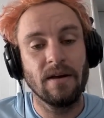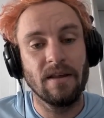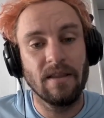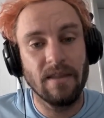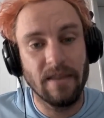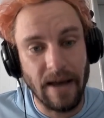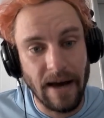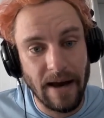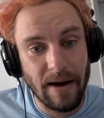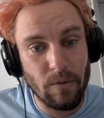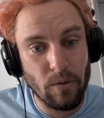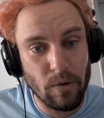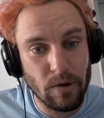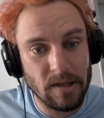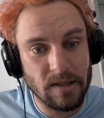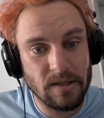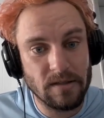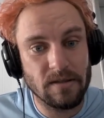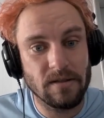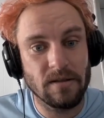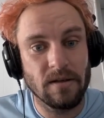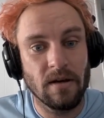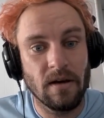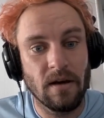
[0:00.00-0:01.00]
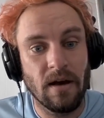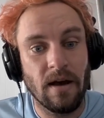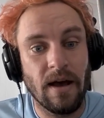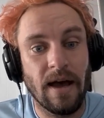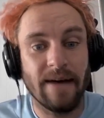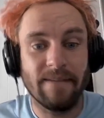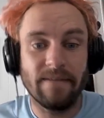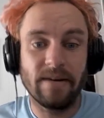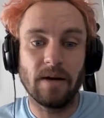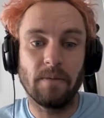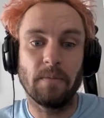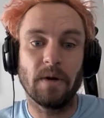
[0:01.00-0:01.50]
That was
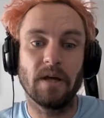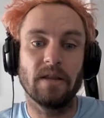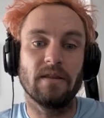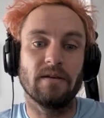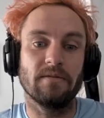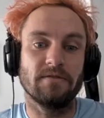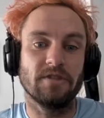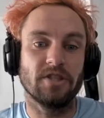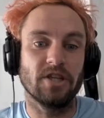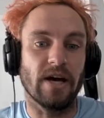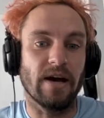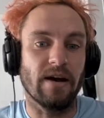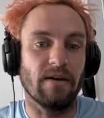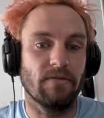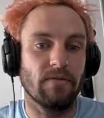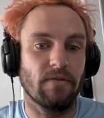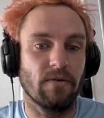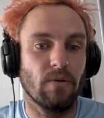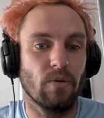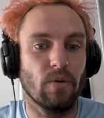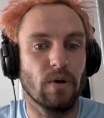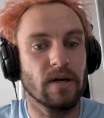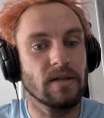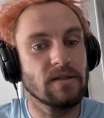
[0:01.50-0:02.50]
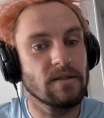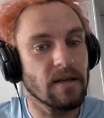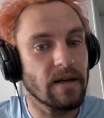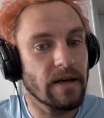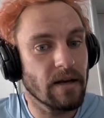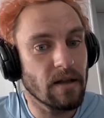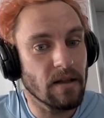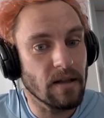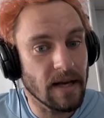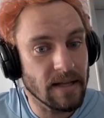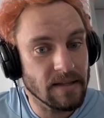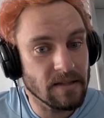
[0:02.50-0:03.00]
having a month of Jeff, where it's
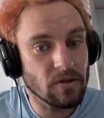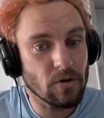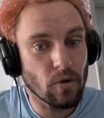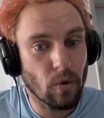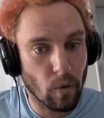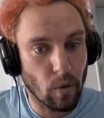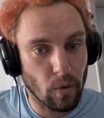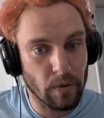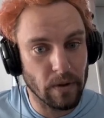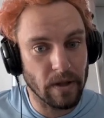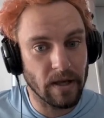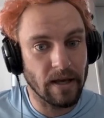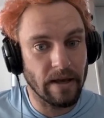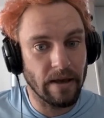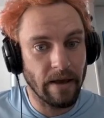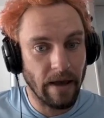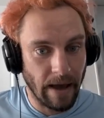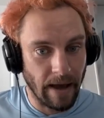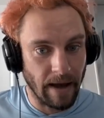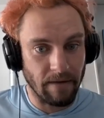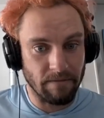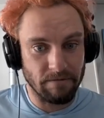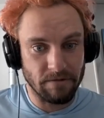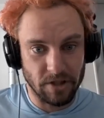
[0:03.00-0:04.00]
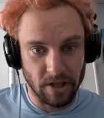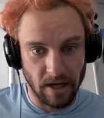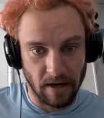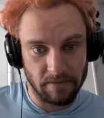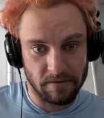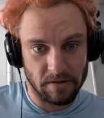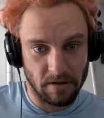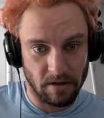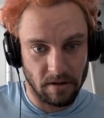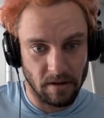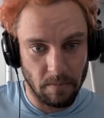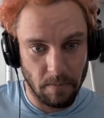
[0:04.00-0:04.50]
like, let's only have
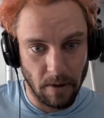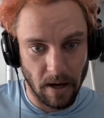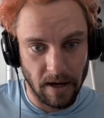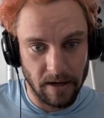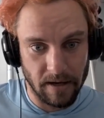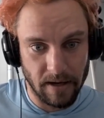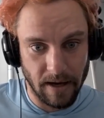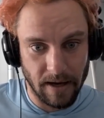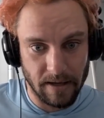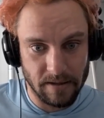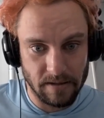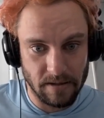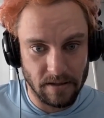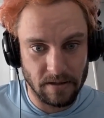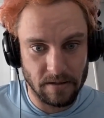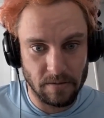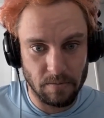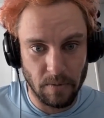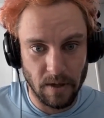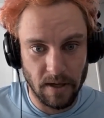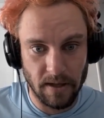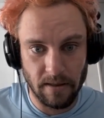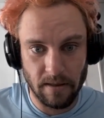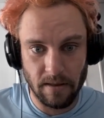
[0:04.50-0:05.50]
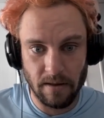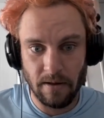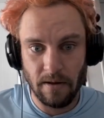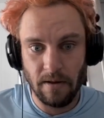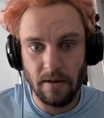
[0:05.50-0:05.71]
Jeffs on the podcast this month.